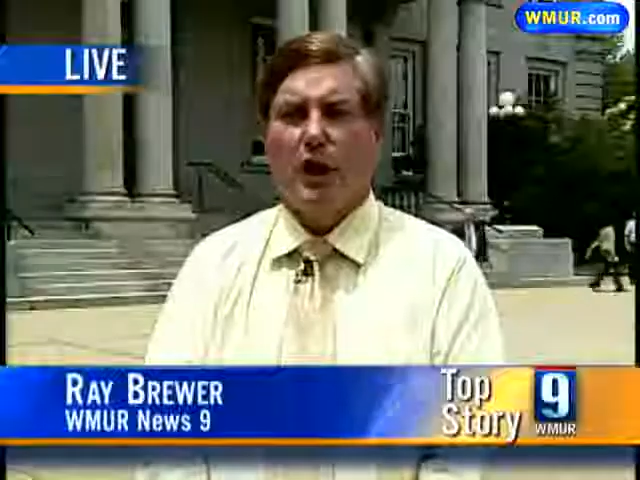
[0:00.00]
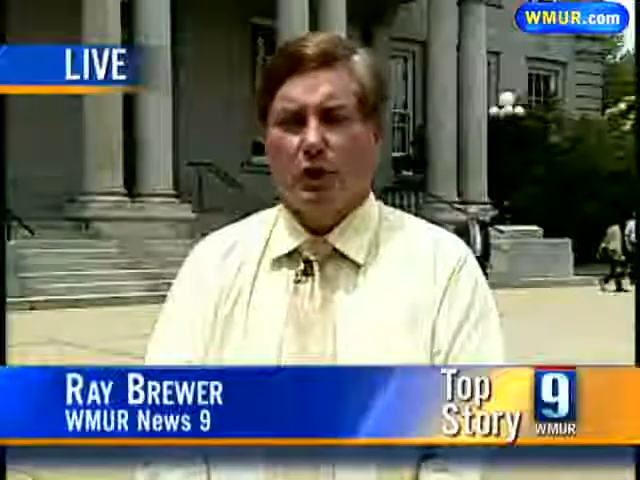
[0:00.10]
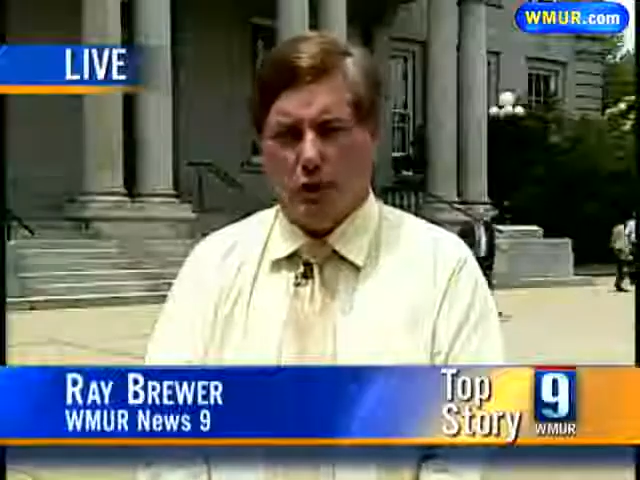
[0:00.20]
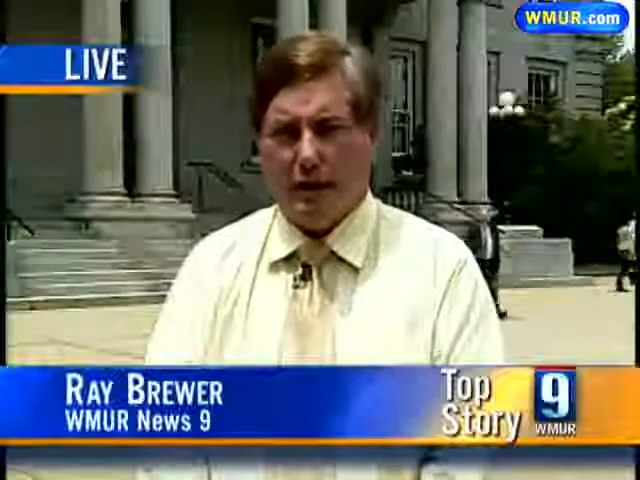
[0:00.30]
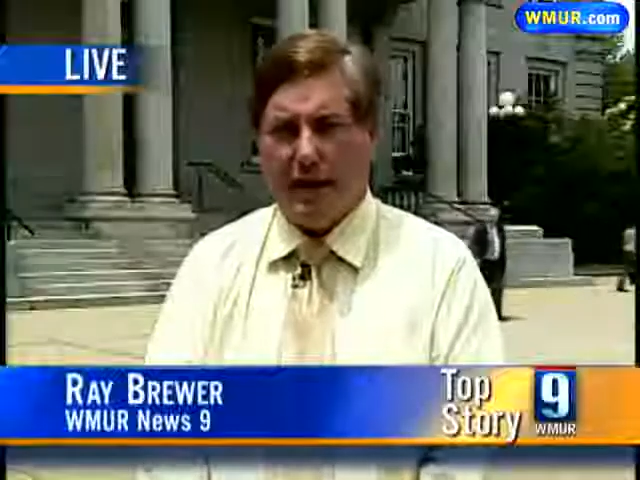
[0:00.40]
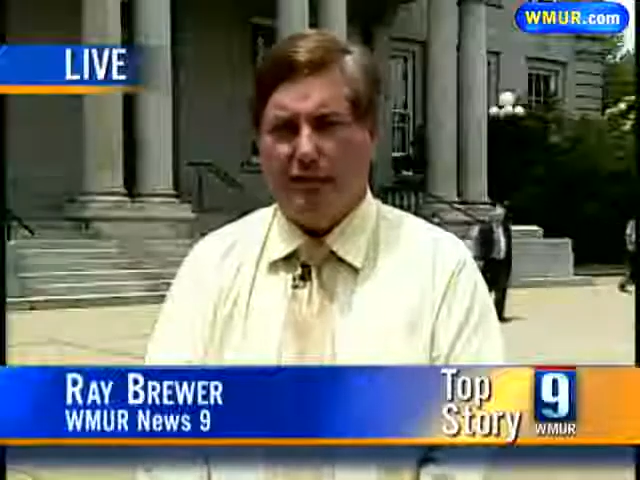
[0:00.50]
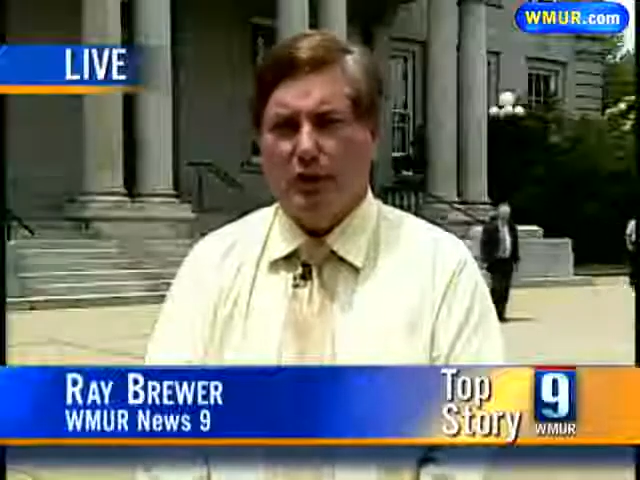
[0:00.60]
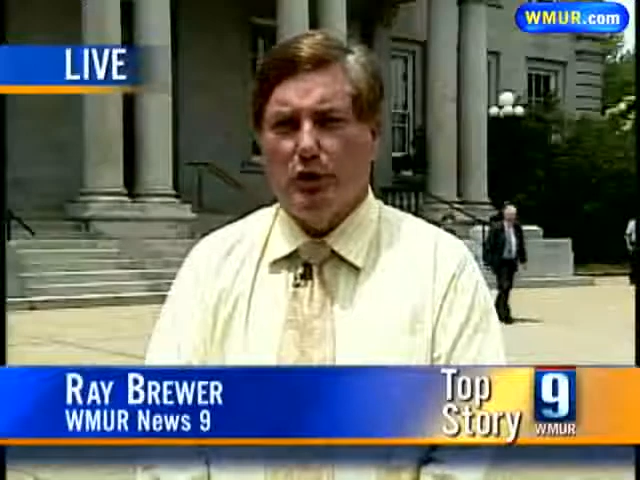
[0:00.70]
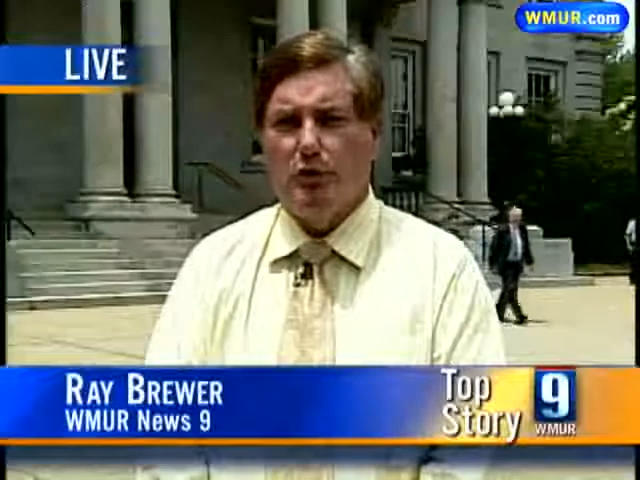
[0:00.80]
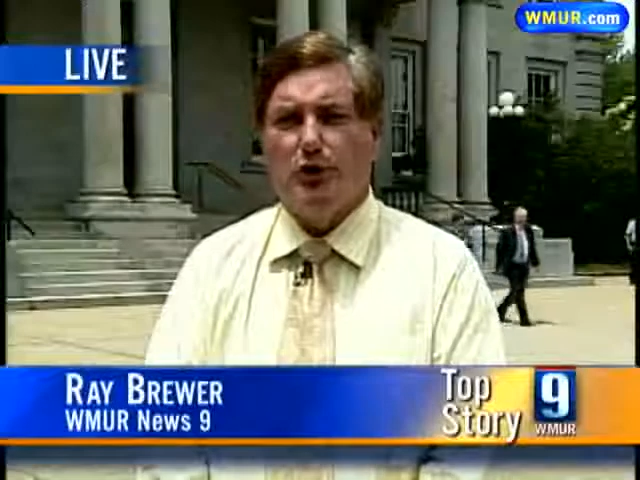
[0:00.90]
Good
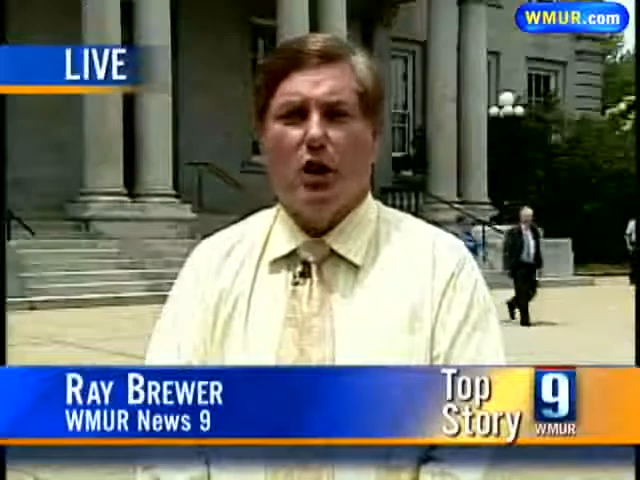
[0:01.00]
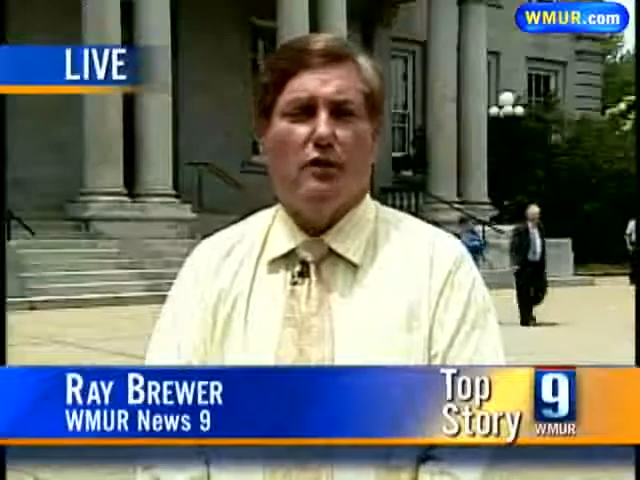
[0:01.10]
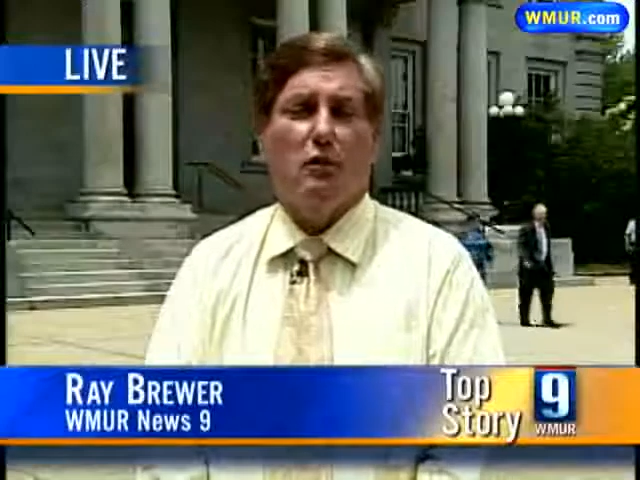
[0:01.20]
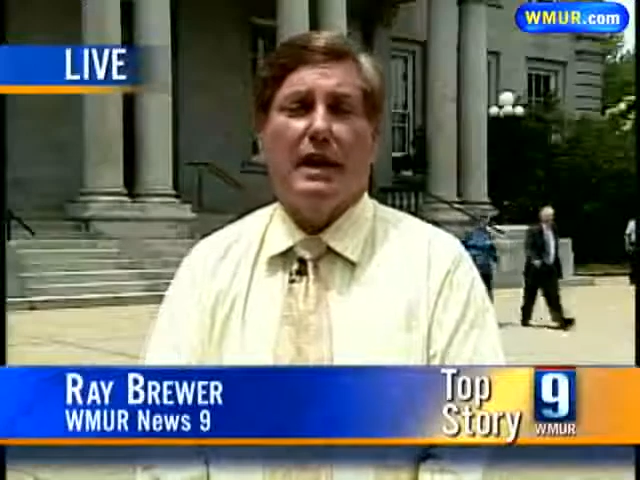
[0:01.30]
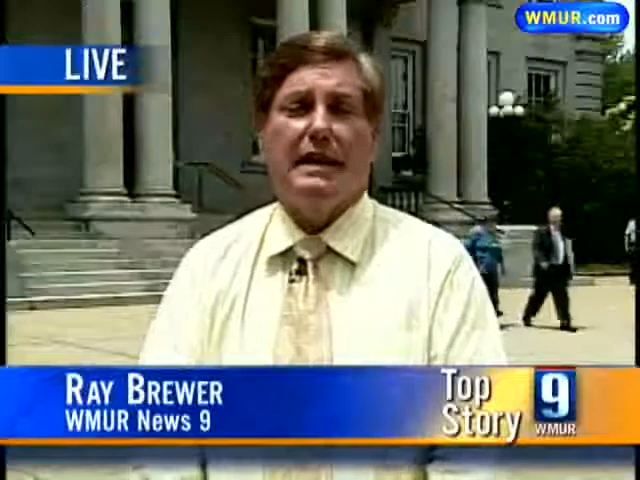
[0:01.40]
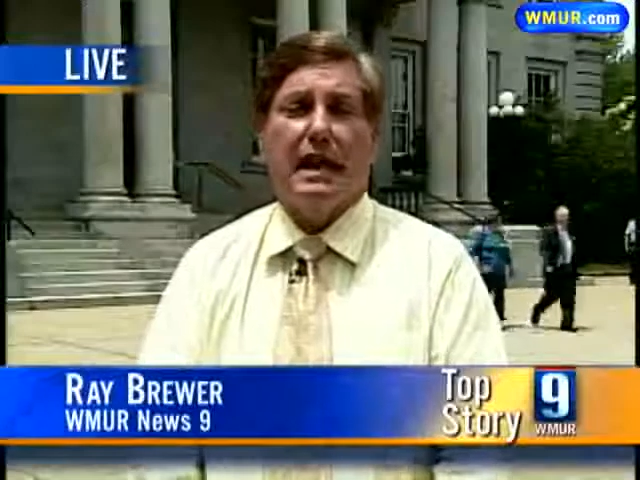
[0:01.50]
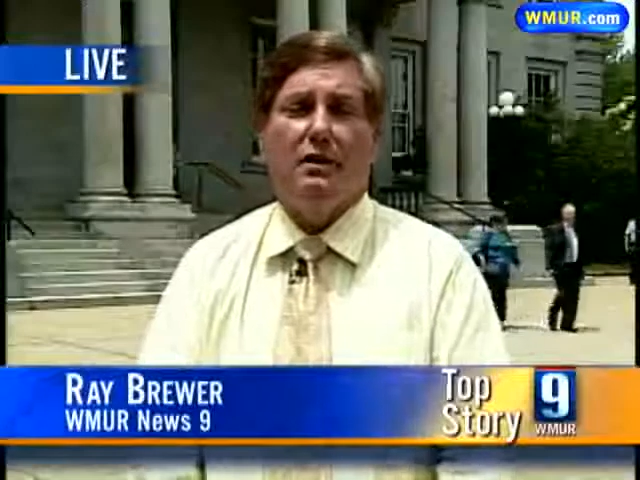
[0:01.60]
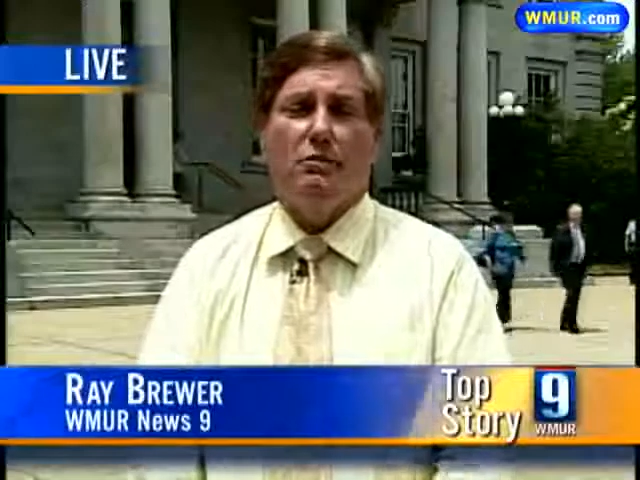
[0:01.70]
afternoon, Sean. Right now,